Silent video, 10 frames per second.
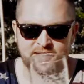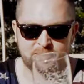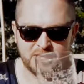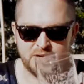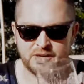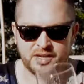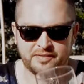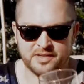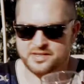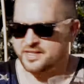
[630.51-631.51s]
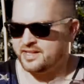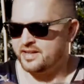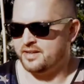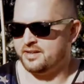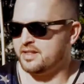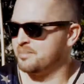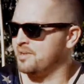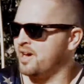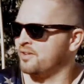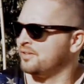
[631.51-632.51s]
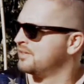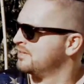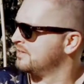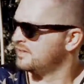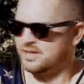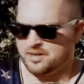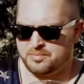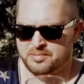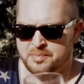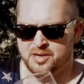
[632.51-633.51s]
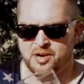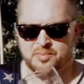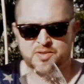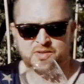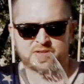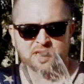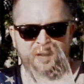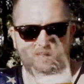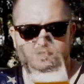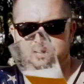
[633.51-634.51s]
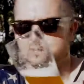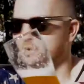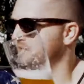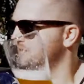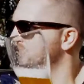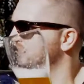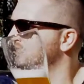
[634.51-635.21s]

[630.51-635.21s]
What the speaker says: I mean, you could even see it in the bottle. I mean, it almost looks like an Allagash White to me.